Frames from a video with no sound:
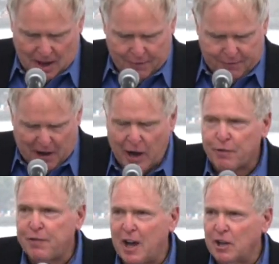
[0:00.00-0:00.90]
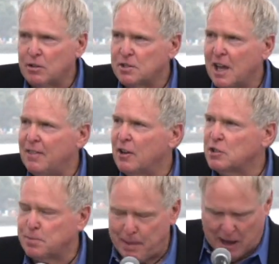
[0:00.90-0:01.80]
of firefighters and their
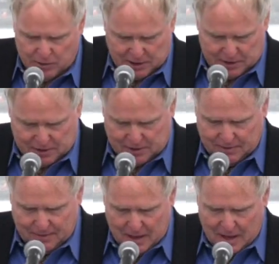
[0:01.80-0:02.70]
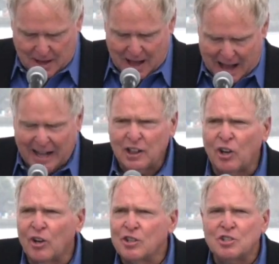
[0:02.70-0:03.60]
spouses, I
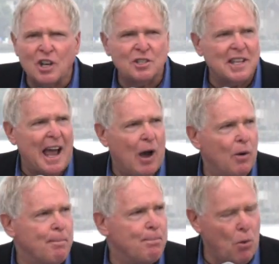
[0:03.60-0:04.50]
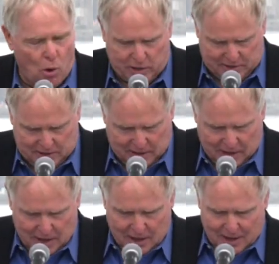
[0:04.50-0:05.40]
learned just how important
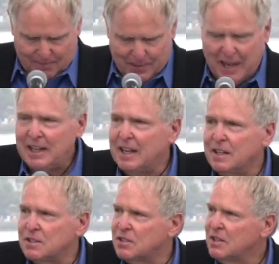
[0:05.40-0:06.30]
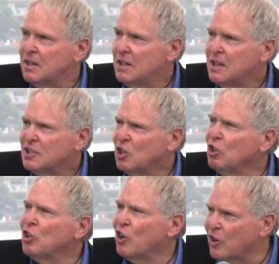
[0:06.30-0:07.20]
it is to
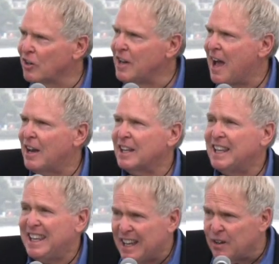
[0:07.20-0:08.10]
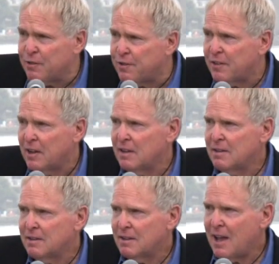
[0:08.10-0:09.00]
learn how to give
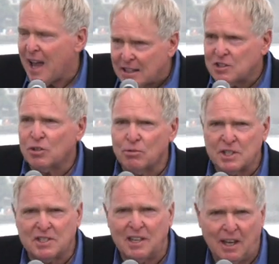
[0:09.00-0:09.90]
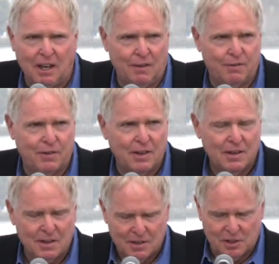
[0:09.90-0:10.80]
and to receive
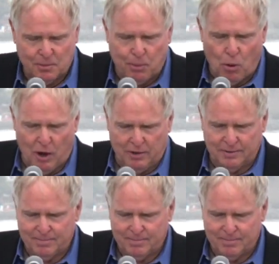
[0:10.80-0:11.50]
support.